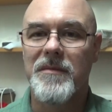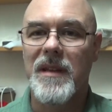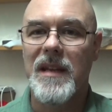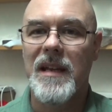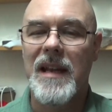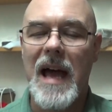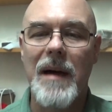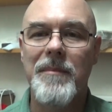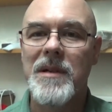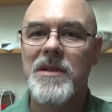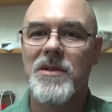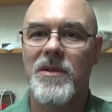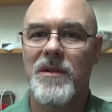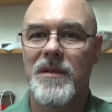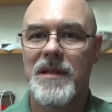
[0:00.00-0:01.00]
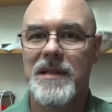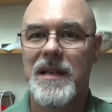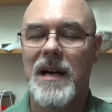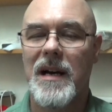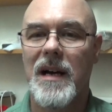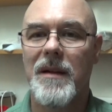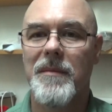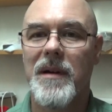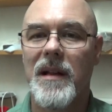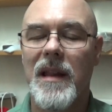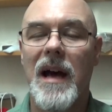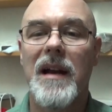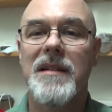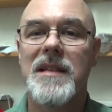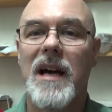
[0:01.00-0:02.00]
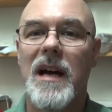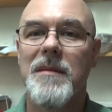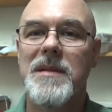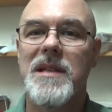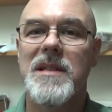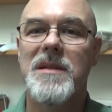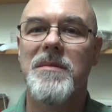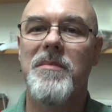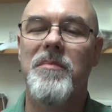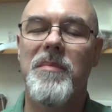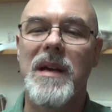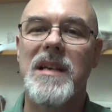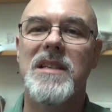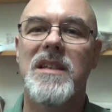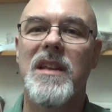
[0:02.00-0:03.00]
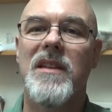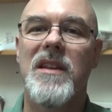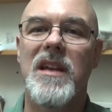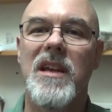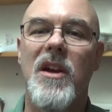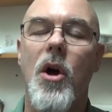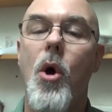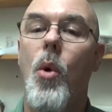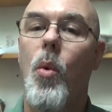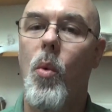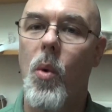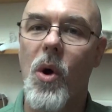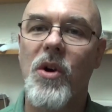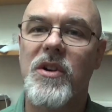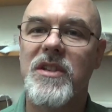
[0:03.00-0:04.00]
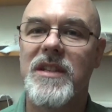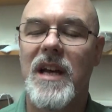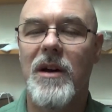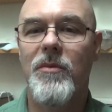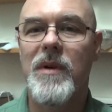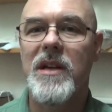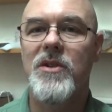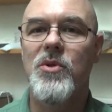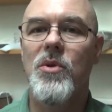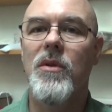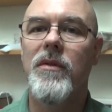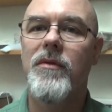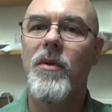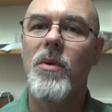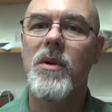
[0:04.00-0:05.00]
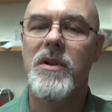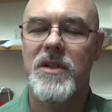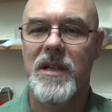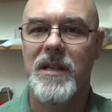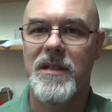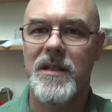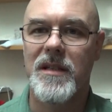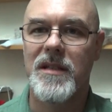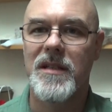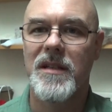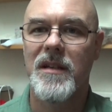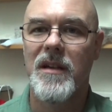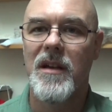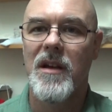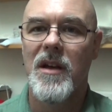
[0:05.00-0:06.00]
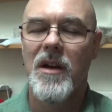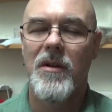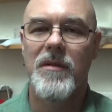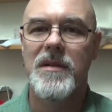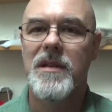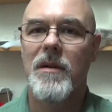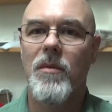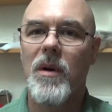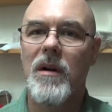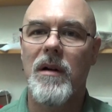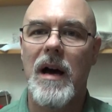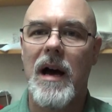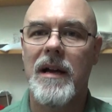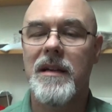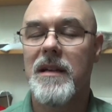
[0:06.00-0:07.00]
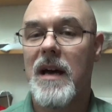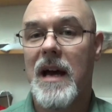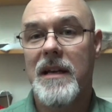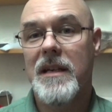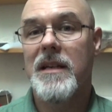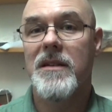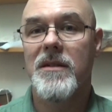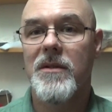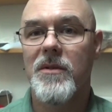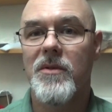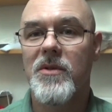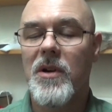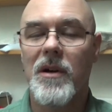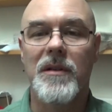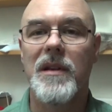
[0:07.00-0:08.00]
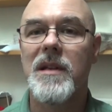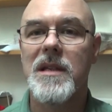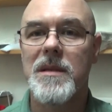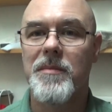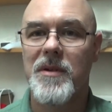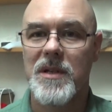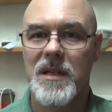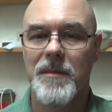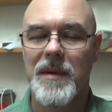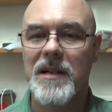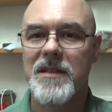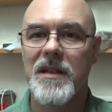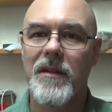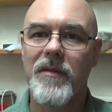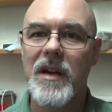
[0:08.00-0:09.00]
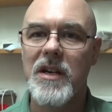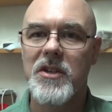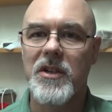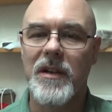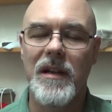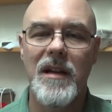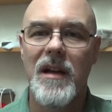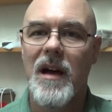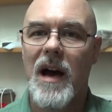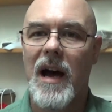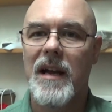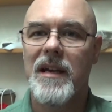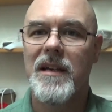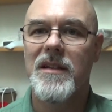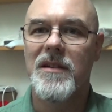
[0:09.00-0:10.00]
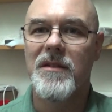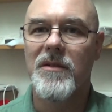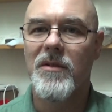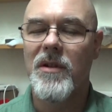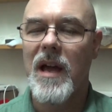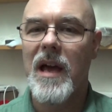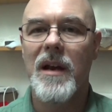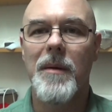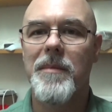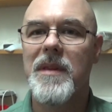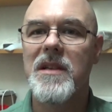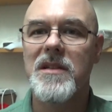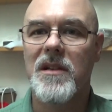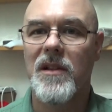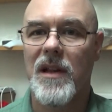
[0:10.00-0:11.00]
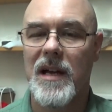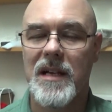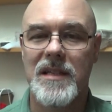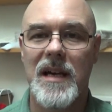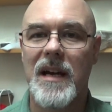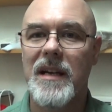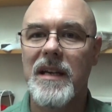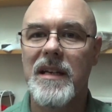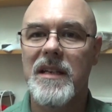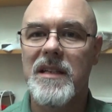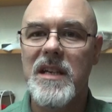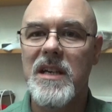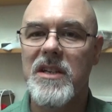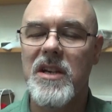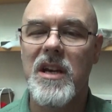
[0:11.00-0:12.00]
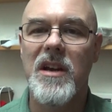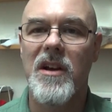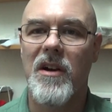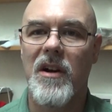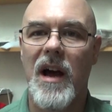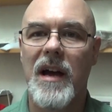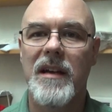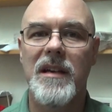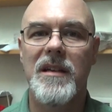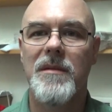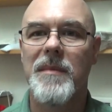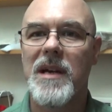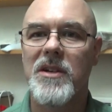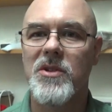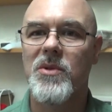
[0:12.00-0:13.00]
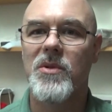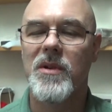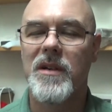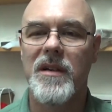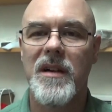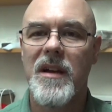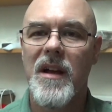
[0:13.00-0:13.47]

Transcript: It happens all the time. A lot of times it's based in the works that we do for Jesus. We'll say, well, I need to talk to this person about salvation. I need to head up this class. I need to teach here. I need to make sure